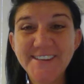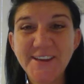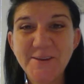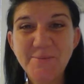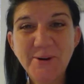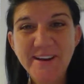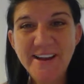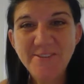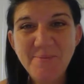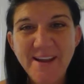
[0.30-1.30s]
Good morning,
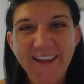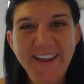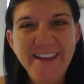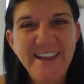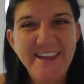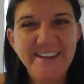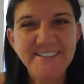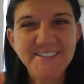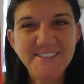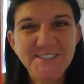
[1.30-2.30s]
everybody. It
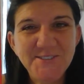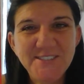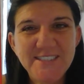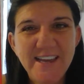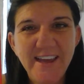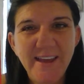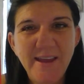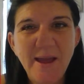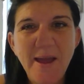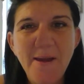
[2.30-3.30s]
is
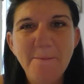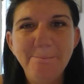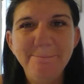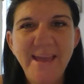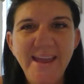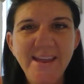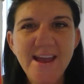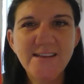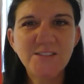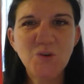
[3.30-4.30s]
Tuesday,
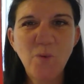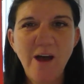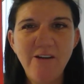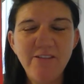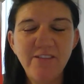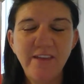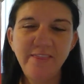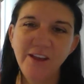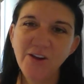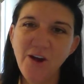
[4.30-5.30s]
May 12th, and
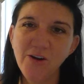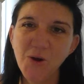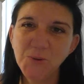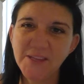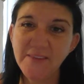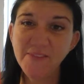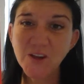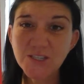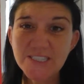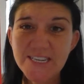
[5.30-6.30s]
there are only
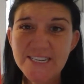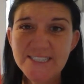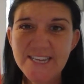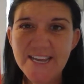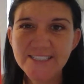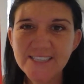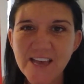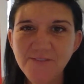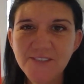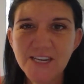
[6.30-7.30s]
13 days
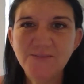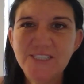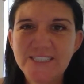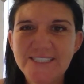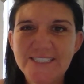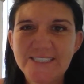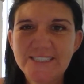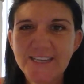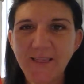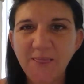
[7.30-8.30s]
left of
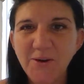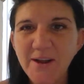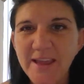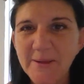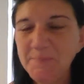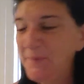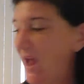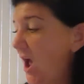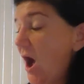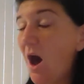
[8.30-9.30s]
distance learning.
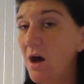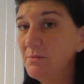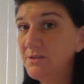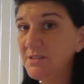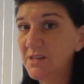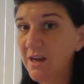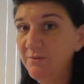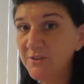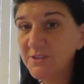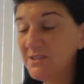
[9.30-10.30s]
Almost
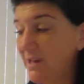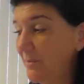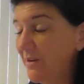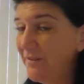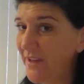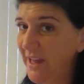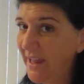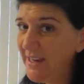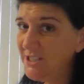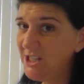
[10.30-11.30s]
time for summer
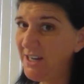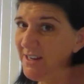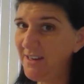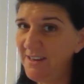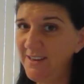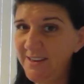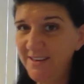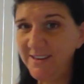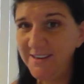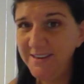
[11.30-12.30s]

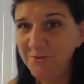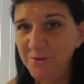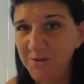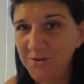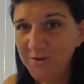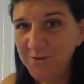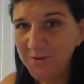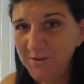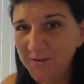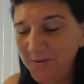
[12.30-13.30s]
vacation.
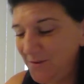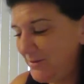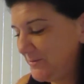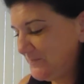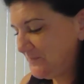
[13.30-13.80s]
Woo!